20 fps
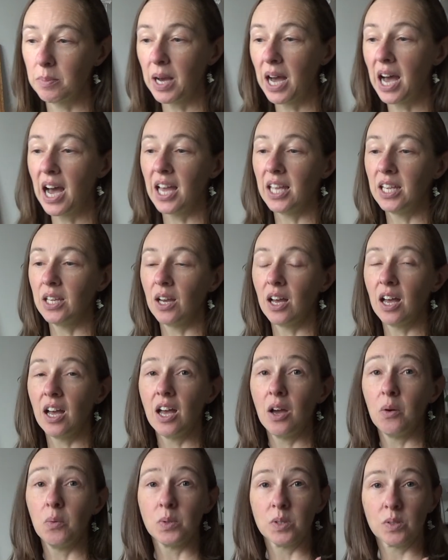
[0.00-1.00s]
buy
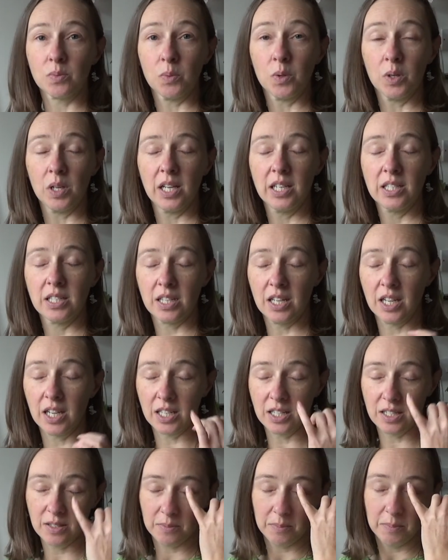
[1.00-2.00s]
uh, was what Linda
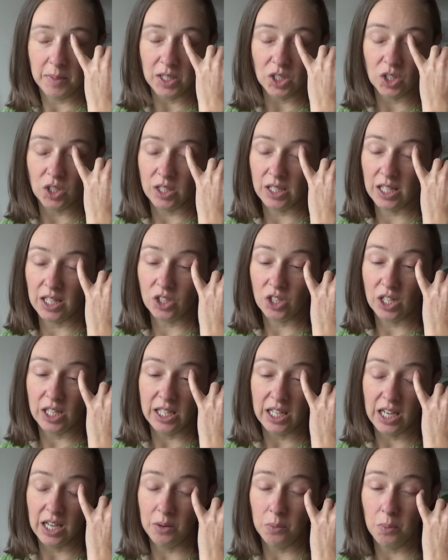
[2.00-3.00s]
had mentioned
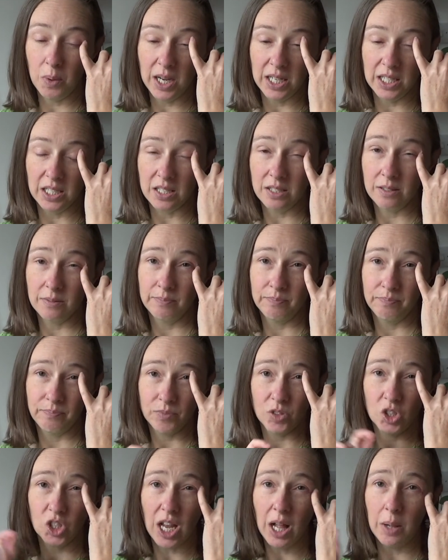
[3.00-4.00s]
actually, a white
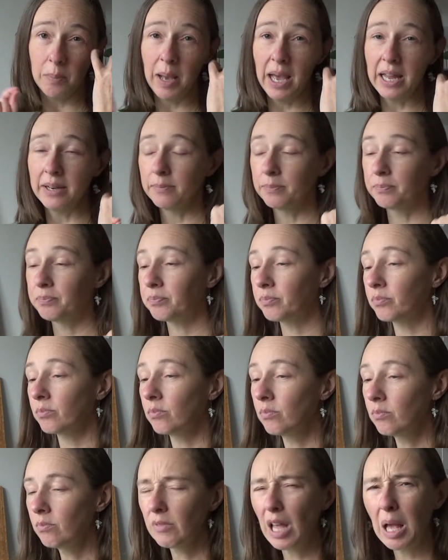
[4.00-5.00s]
gel pen.
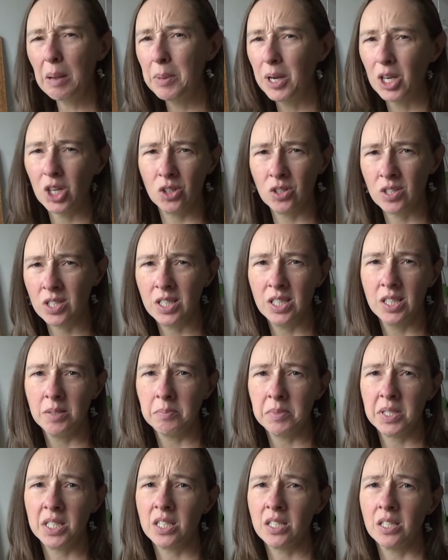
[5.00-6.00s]
But I couldn't
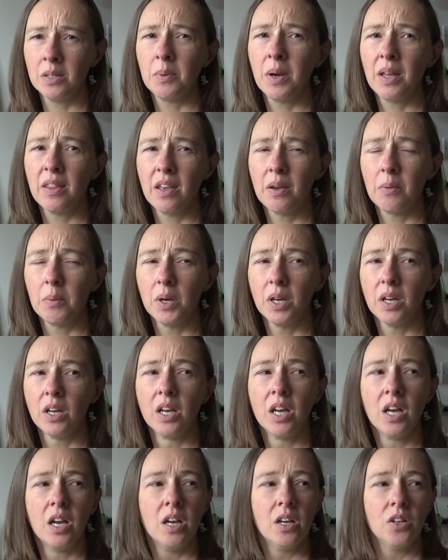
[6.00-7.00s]
seem to see where they were.
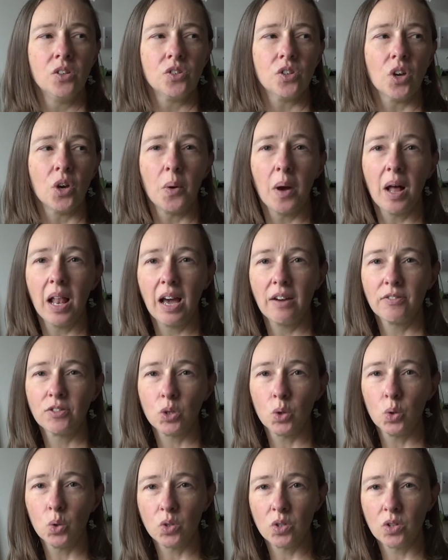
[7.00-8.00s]
So I'll have
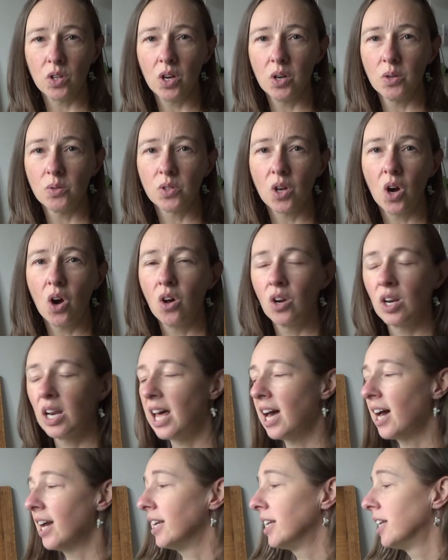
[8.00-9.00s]
to order those
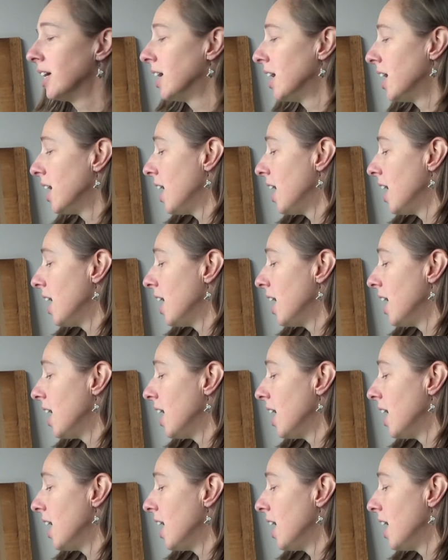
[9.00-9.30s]
online